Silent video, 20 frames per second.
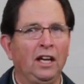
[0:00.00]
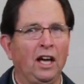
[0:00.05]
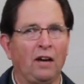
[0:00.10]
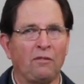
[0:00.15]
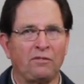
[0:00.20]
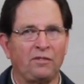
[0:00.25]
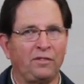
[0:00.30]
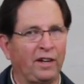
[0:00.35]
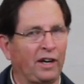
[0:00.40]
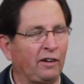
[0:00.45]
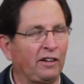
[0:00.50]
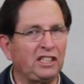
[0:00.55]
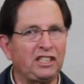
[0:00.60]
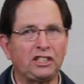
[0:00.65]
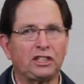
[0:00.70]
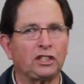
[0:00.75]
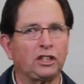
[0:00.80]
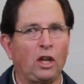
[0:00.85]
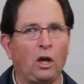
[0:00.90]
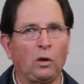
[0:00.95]
a very
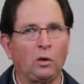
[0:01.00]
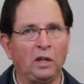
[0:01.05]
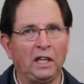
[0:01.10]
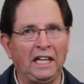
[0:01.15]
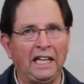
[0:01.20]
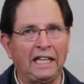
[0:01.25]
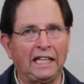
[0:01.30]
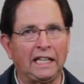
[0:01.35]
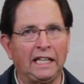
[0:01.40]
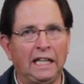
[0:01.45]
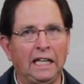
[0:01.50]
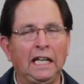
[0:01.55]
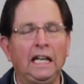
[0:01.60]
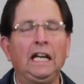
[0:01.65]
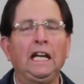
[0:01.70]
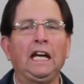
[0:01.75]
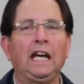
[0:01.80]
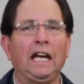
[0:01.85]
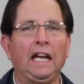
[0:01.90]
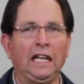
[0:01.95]
slow leak,
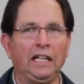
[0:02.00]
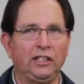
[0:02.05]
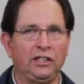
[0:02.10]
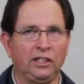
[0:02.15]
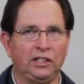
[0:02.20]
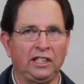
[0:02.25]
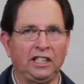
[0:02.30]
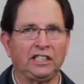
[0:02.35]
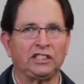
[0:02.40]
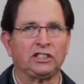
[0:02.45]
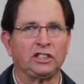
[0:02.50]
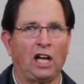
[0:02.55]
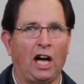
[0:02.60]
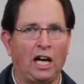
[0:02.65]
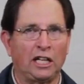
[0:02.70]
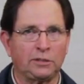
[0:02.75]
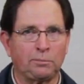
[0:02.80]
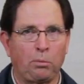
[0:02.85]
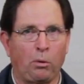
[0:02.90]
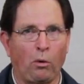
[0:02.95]
into the
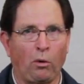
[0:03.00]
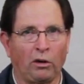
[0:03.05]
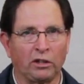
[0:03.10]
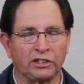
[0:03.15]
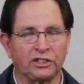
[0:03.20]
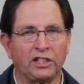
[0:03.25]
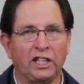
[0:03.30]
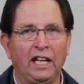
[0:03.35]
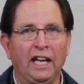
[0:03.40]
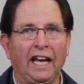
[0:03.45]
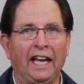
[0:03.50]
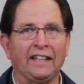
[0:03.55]
exhaust ports.